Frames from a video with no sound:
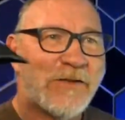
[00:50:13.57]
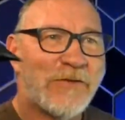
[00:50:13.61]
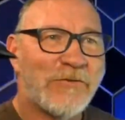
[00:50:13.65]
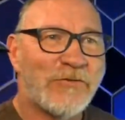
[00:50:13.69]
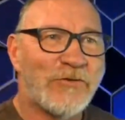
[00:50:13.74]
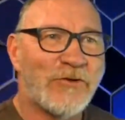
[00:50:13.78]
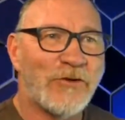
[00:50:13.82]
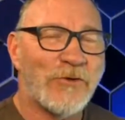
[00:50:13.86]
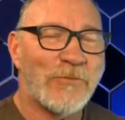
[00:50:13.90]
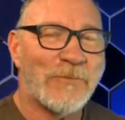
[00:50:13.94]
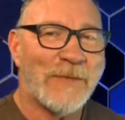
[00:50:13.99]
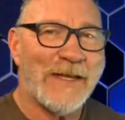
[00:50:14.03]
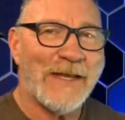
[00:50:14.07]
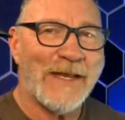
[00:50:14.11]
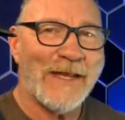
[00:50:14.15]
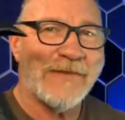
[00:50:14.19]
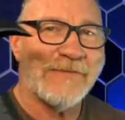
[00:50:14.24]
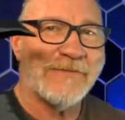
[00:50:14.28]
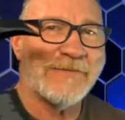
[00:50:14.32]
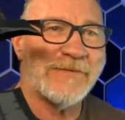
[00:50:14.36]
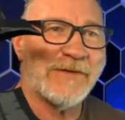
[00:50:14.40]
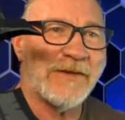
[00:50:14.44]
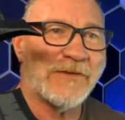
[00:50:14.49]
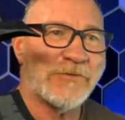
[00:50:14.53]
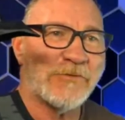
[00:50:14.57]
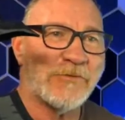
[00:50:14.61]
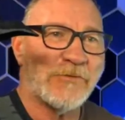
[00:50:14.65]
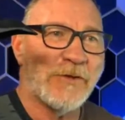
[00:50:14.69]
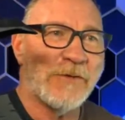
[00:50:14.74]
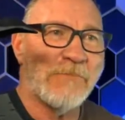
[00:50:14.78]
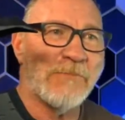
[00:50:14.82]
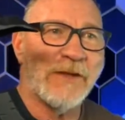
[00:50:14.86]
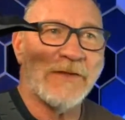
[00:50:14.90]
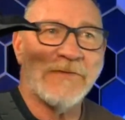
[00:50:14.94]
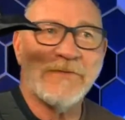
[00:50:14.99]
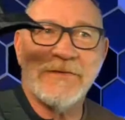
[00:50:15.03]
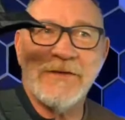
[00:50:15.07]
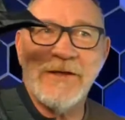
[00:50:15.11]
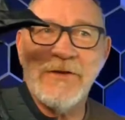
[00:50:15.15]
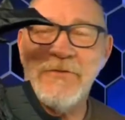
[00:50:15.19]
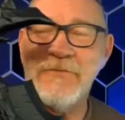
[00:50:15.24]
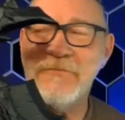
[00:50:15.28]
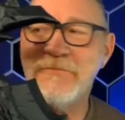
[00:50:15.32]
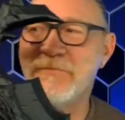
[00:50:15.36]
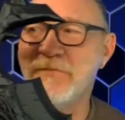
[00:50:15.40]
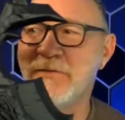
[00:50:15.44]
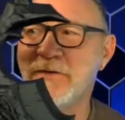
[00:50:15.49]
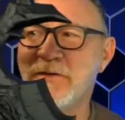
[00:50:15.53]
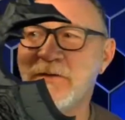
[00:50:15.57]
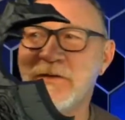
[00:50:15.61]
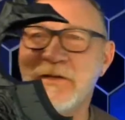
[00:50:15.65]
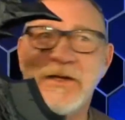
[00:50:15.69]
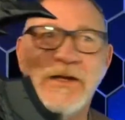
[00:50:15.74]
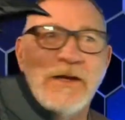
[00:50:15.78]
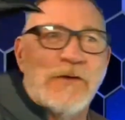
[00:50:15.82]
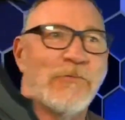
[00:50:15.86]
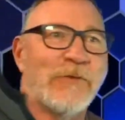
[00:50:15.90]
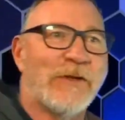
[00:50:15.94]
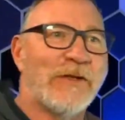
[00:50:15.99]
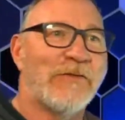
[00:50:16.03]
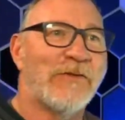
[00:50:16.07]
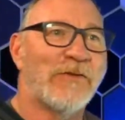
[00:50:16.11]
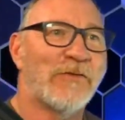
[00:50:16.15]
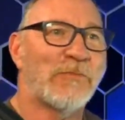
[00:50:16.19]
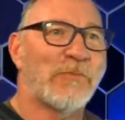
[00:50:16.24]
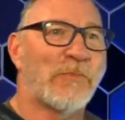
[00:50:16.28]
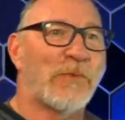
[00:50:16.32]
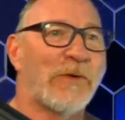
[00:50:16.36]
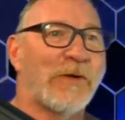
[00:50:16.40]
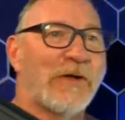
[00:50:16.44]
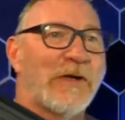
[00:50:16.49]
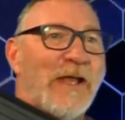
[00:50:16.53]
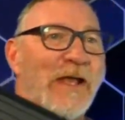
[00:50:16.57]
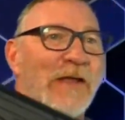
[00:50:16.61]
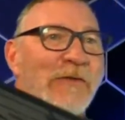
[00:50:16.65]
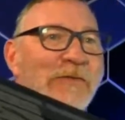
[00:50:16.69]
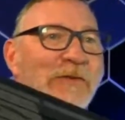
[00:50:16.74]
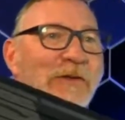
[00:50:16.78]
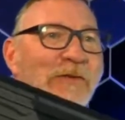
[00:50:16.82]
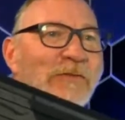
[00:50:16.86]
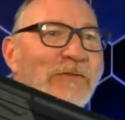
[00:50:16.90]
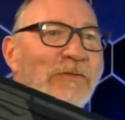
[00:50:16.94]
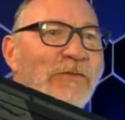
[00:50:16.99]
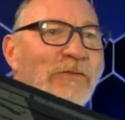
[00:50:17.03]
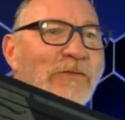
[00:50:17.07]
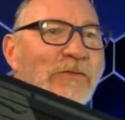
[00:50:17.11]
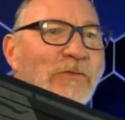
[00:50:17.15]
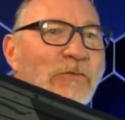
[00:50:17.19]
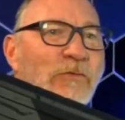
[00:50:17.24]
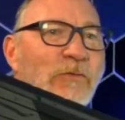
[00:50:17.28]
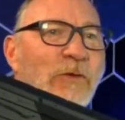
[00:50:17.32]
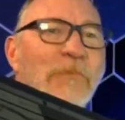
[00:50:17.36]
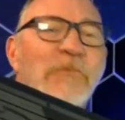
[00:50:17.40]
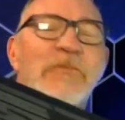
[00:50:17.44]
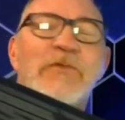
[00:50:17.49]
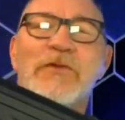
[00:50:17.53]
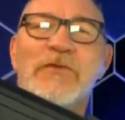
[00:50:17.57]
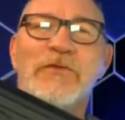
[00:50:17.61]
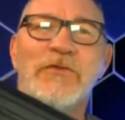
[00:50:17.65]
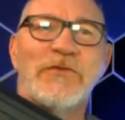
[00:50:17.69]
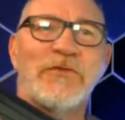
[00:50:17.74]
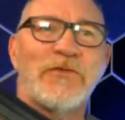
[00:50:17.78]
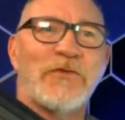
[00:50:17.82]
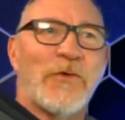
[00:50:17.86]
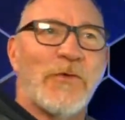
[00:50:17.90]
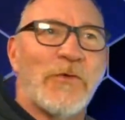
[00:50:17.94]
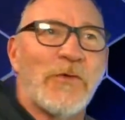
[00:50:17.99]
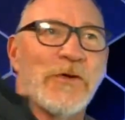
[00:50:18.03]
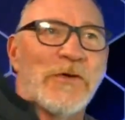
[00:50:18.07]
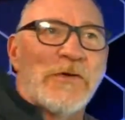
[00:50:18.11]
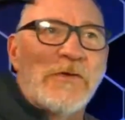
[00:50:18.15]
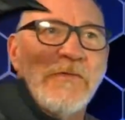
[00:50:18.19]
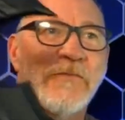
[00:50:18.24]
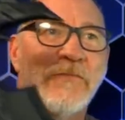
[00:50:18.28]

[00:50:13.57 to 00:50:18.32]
German ancestry myself, and we just printed out this Crimson Sword,